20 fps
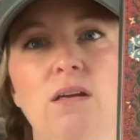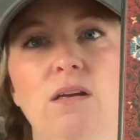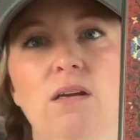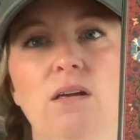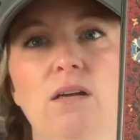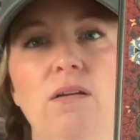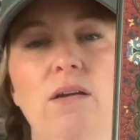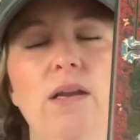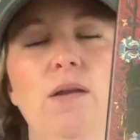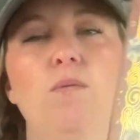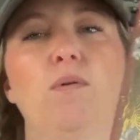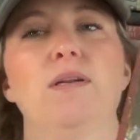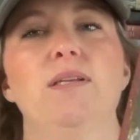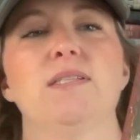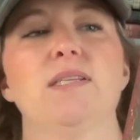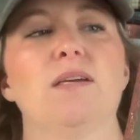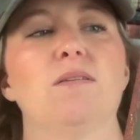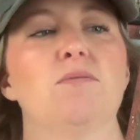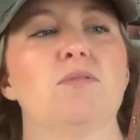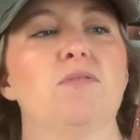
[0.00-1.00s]
All right, I want
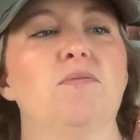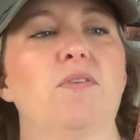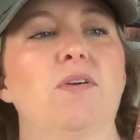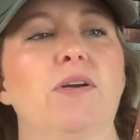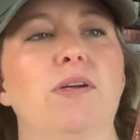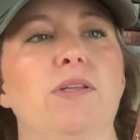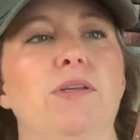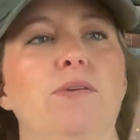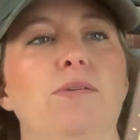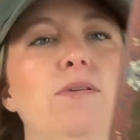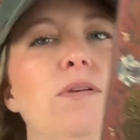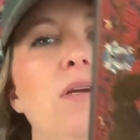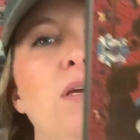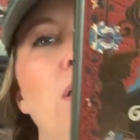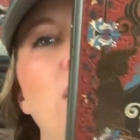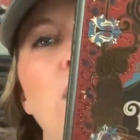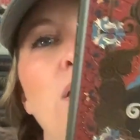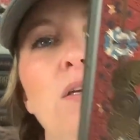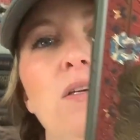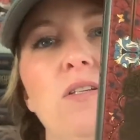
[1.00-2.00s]
to say it was Fairy Loot.
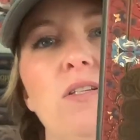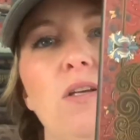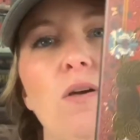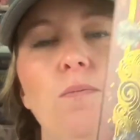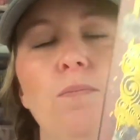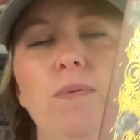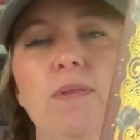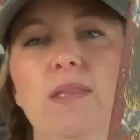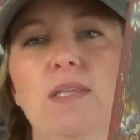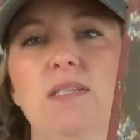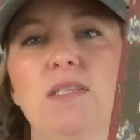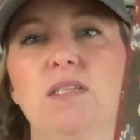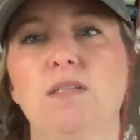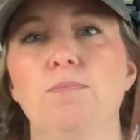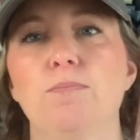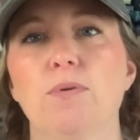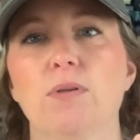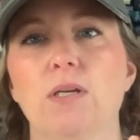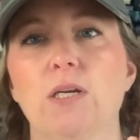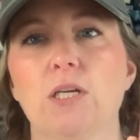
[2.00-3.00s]
So, but this is
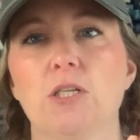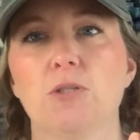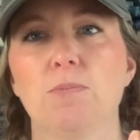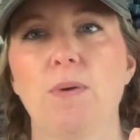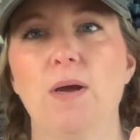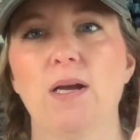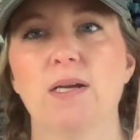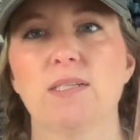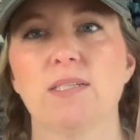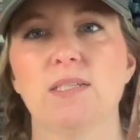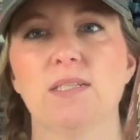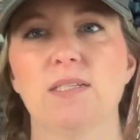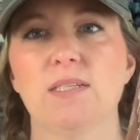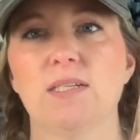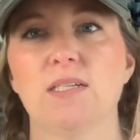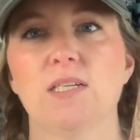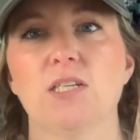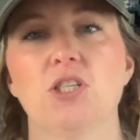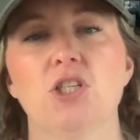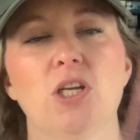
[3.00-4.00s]
Bookish Box's
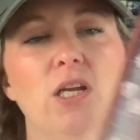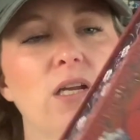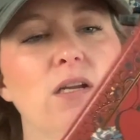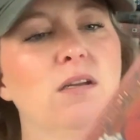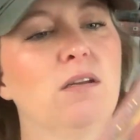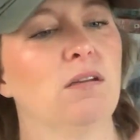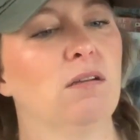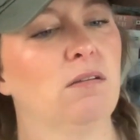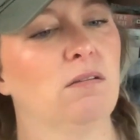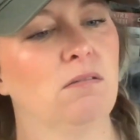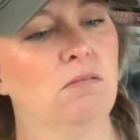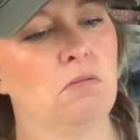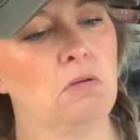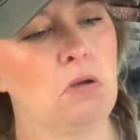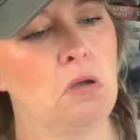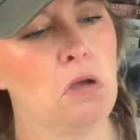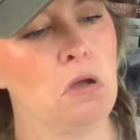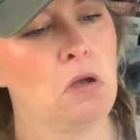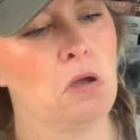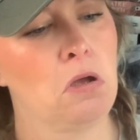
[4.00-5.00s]
edition.
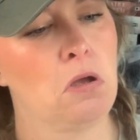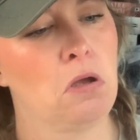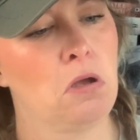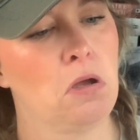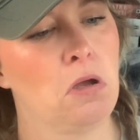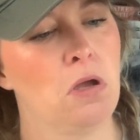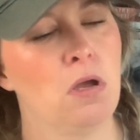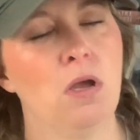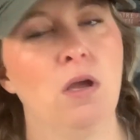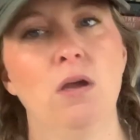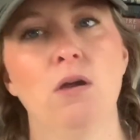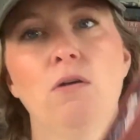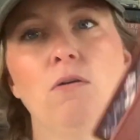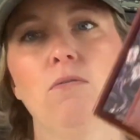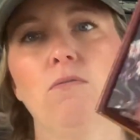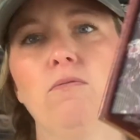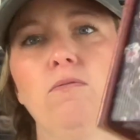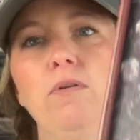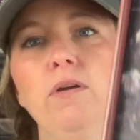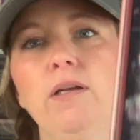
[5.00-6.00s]

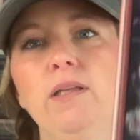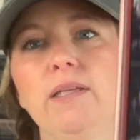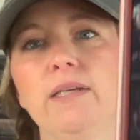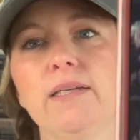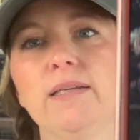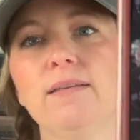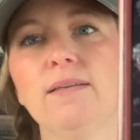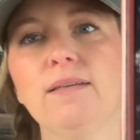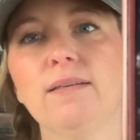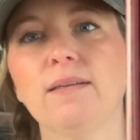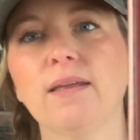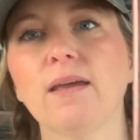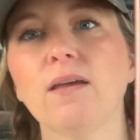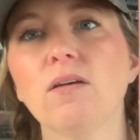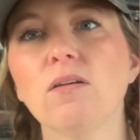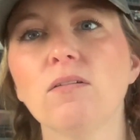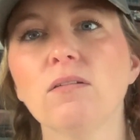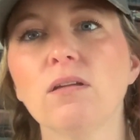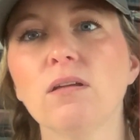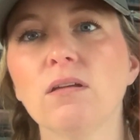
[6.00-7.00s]
Really
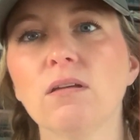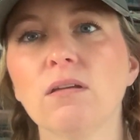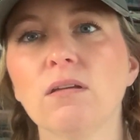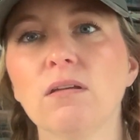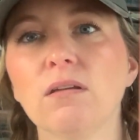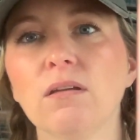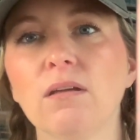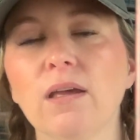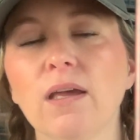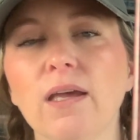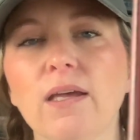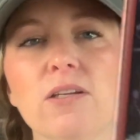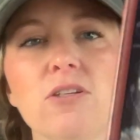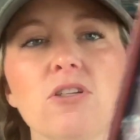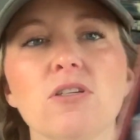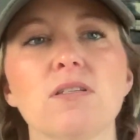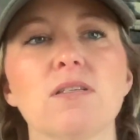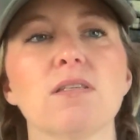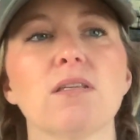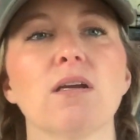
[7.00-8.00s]
detailed
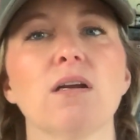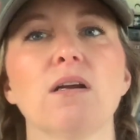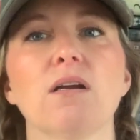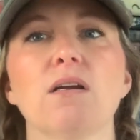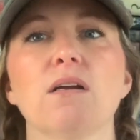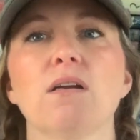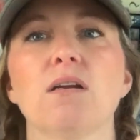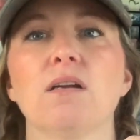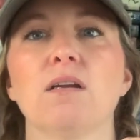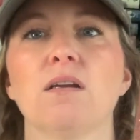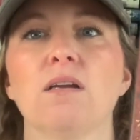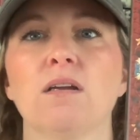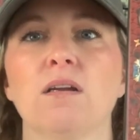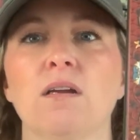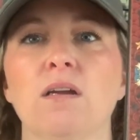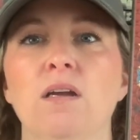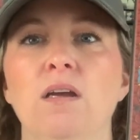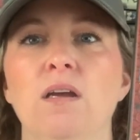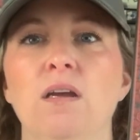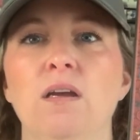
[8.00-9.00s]
edges there.
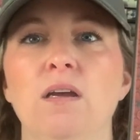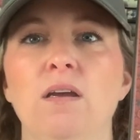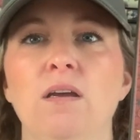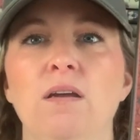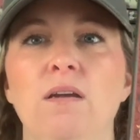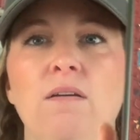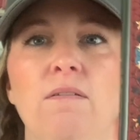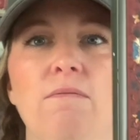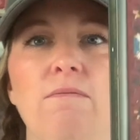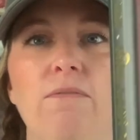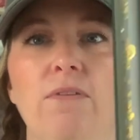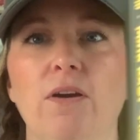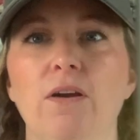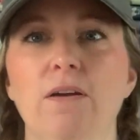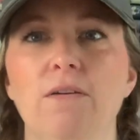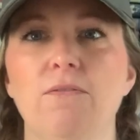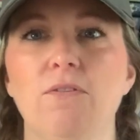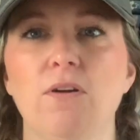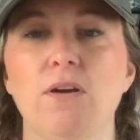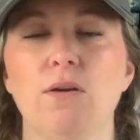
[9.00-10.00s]

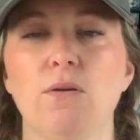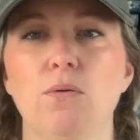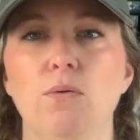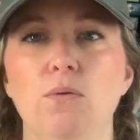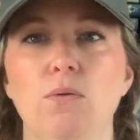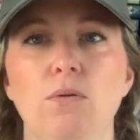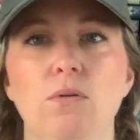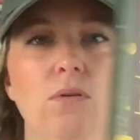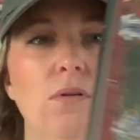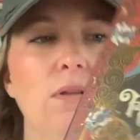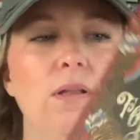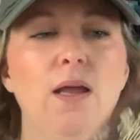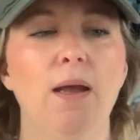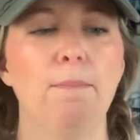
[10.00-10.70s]
Very, very cool.